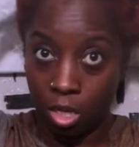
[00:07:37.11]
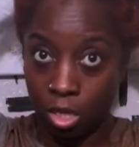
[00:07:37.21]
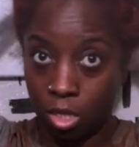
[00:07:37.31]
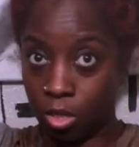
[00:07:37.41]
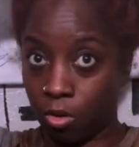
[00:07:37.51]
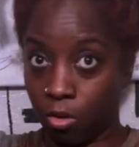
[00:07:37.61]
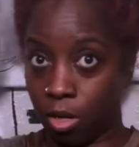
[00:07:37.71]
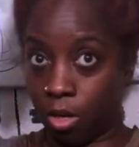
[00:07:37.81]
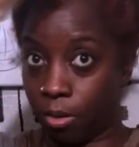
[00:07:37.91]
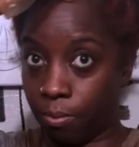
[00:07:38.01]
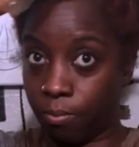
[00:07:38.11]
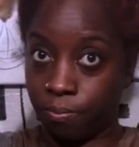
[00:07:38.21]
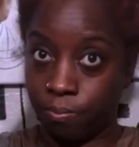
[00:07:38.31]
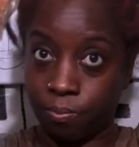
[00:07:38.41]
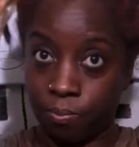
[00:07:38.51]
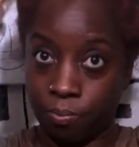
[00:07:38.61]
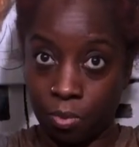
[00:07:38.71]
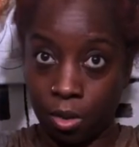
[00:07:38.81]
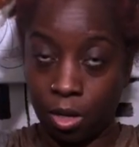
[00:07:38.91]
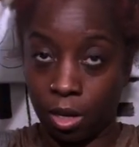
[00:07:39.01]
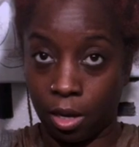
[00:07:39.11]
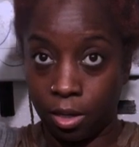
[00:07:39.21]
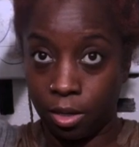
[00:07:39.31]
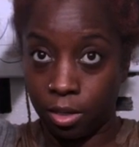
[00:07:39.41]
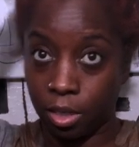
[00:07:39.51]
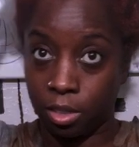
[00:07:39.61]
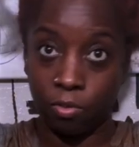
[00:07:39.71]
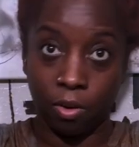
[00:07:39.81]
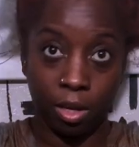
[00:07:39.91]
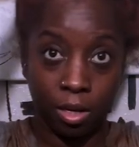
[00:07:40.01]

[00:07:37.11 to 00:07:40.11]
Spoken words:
So yeah, that's fine.